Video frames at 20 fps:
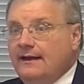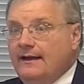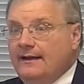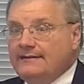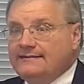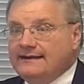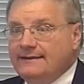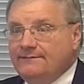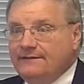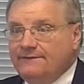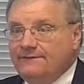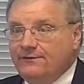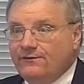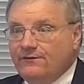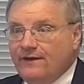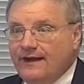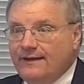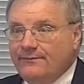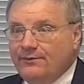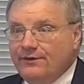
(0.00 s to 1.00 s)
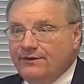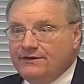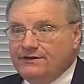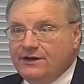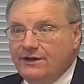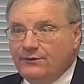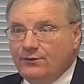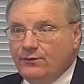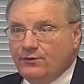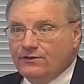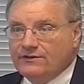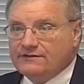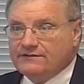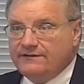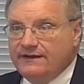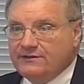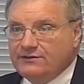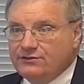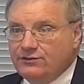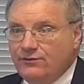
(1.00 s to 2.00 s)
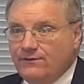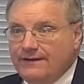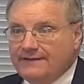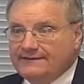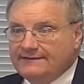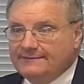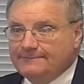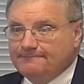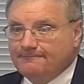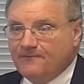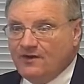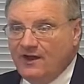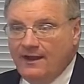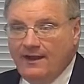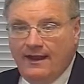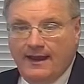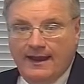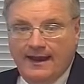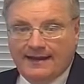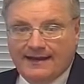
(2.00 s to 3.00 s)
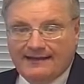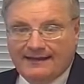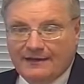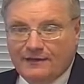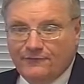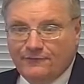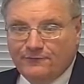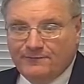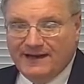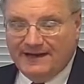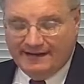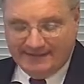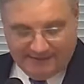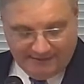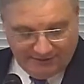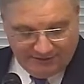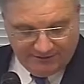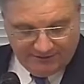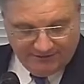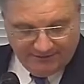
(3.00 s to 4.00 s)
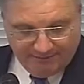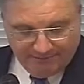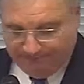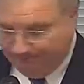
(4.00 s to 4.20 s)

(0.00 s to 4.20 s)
It's at meadvillelibrary.org/OS. And I thank you for paying attention to me.